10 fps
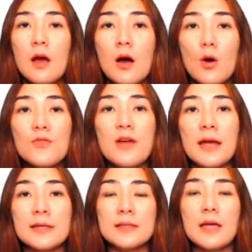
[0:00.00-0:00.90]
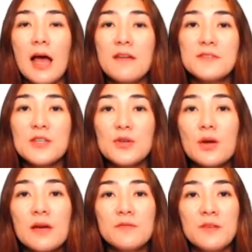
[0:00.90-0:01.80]
Alright, after you
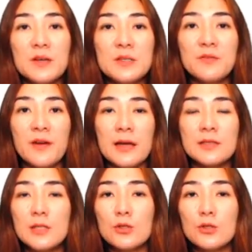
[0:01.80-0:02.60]
have verified that